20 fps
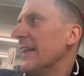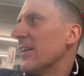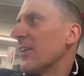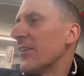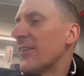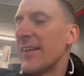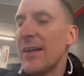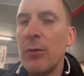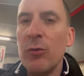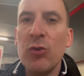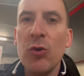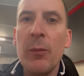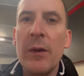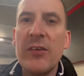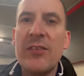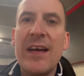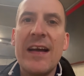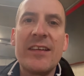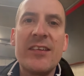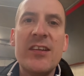Could see he was
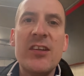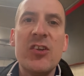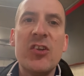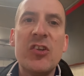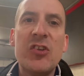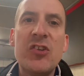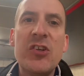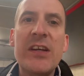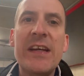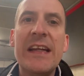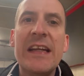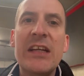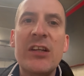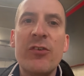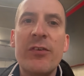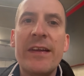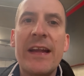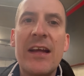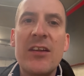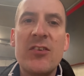almost acting as a
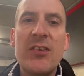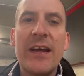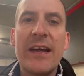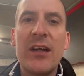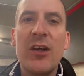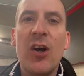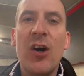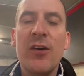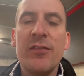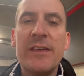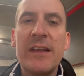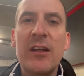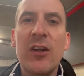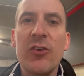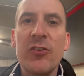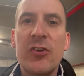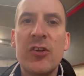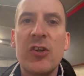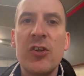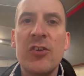cheerleader in that second half. Did
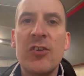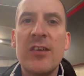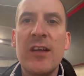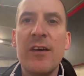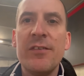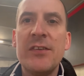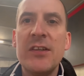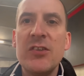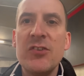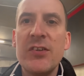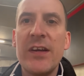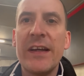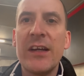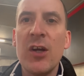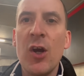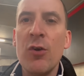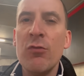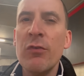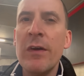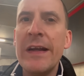lots of good stuff,
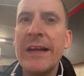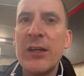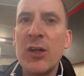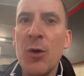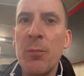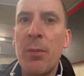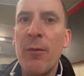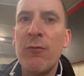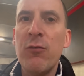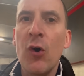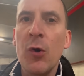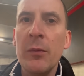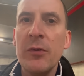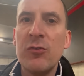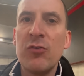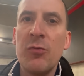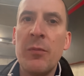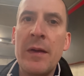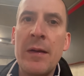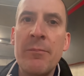Zinchenko. Really good
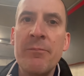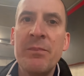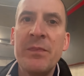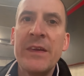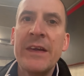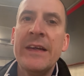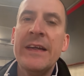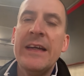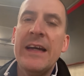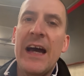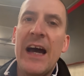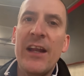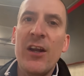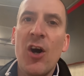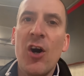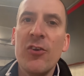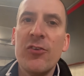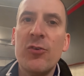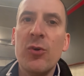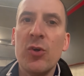performance from him. and
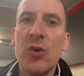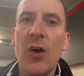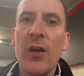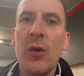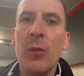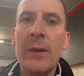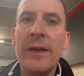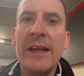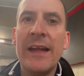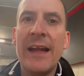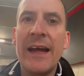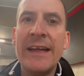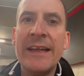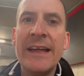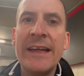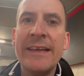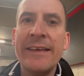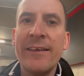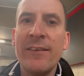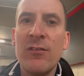Arsenal got the win that they
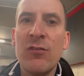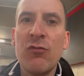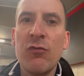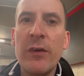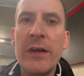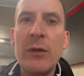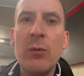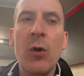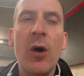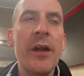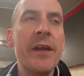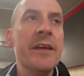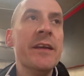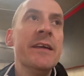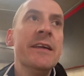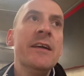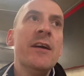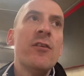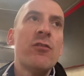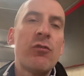needed.
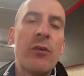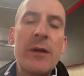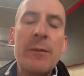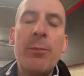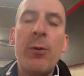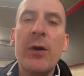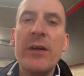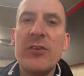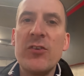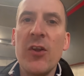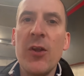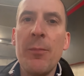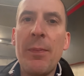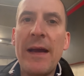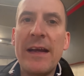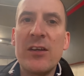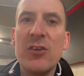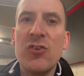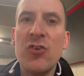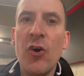3-1, 3 points on the
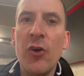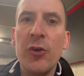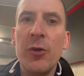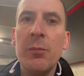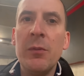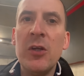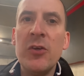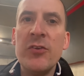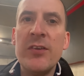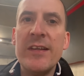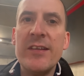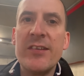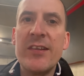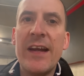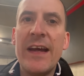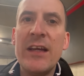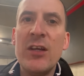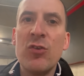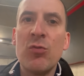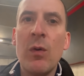back of Tottenham losing
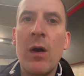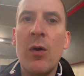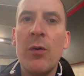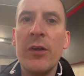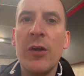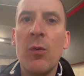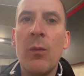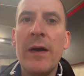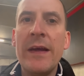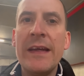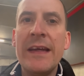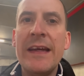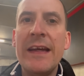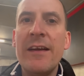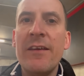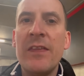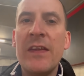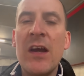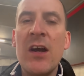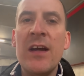today as well on the way
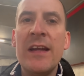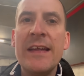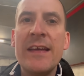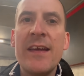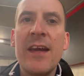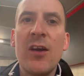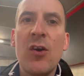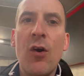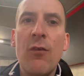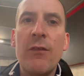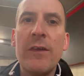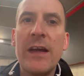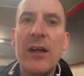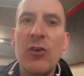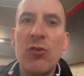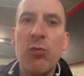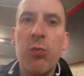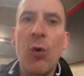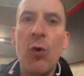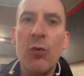here, the early kickoff
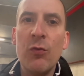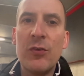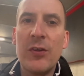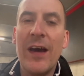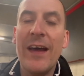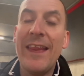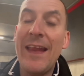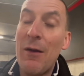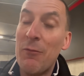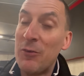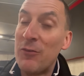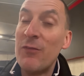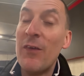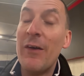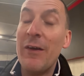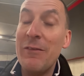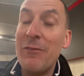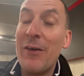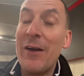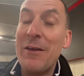against Wolves. That was
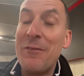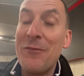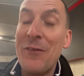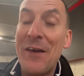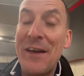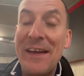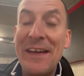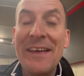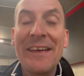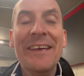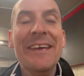very, very funny.